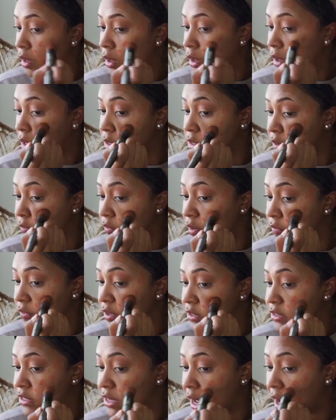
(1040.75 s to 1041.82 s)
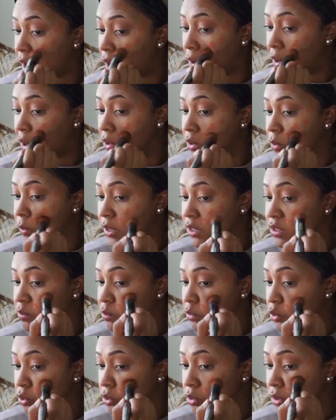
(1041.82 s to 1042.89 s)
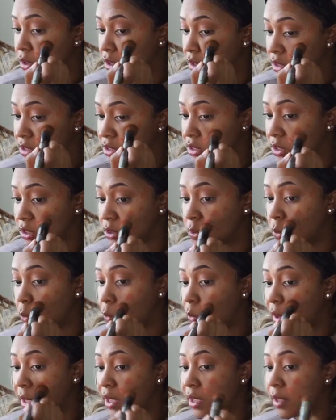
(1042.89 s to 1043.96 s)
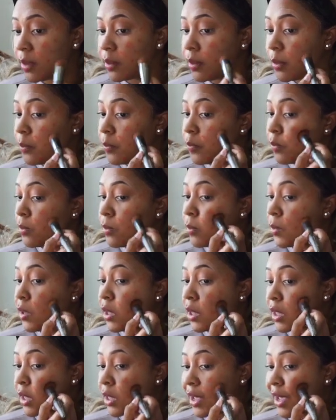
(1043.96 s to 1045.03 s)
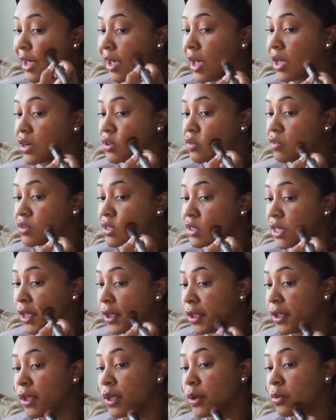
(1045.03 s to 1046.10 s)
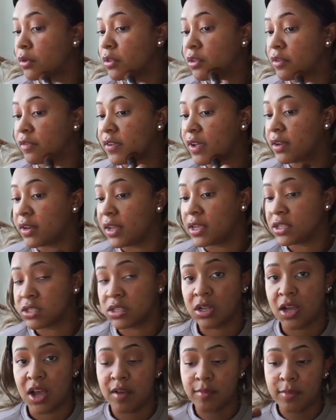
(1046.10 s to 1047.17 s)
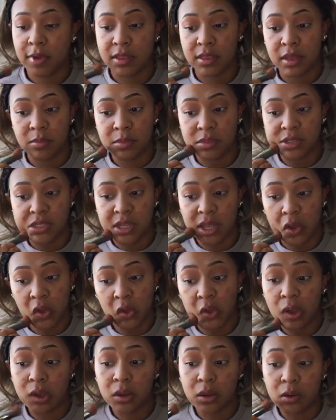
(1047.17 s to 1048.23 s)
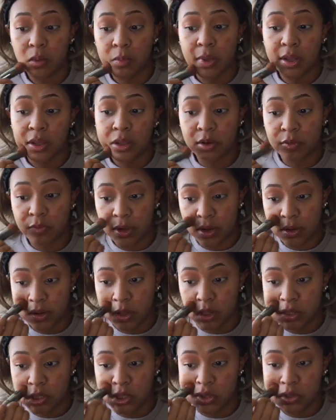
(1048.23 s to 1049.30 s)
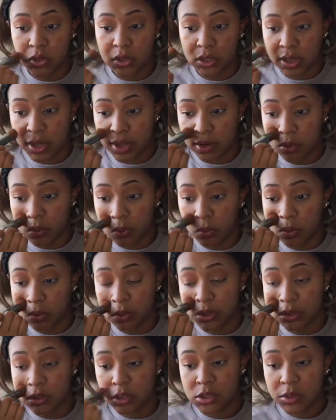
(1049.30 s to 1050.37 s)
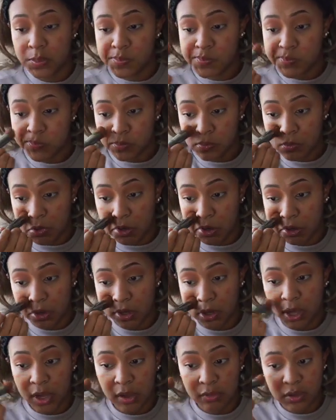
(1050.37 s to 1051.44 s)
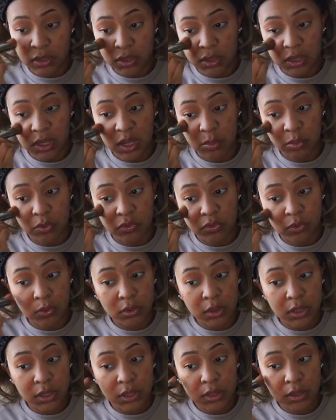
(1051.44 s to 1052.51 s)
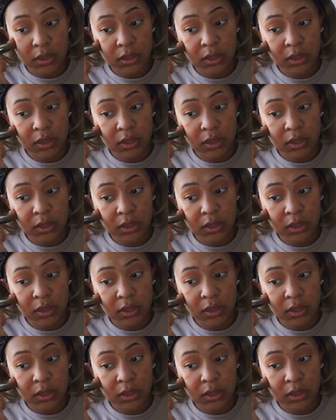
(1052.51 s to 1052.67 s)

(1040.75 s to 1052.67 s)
because if it's not all the way smooth and it's still wet, it can kind of set in with your foundation. I made that mistake, and it'll make your foundation look kind of orange. I've done that before,